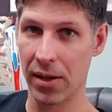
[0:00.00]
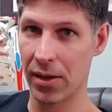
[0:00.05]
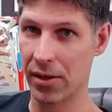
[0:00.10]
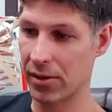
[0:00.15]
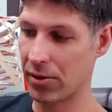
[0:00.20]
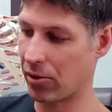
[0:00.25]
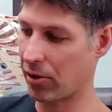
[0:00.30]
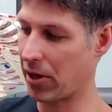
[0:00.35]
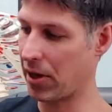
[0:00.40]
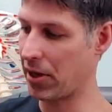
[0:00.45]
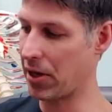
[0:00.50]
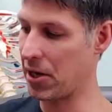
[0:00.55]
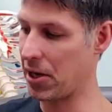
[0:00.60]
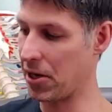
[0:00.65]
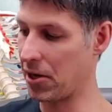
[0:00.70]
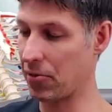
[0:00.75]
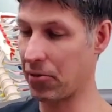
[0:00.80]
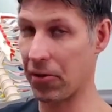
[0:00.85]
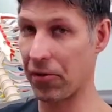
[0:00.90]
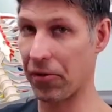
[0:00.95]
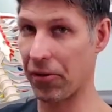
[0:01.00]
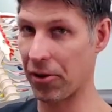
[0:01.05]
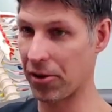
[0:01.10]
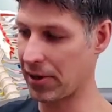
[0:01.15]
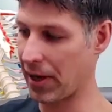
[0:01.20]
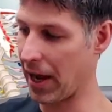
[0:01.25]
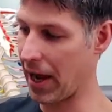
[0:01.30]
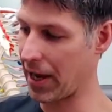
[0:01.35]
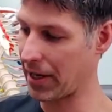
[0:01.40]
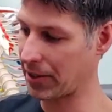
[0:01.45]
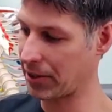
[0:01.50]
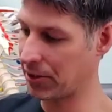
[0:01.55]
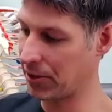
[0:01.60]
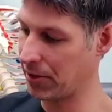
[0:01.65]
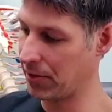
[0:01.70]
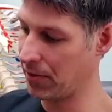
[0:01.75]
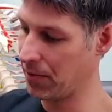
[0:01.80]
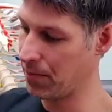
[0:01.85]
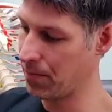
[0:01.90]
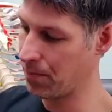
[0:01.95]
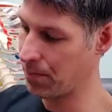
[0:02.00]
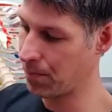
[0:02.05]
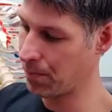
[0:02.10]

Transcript: So again here, reverse action,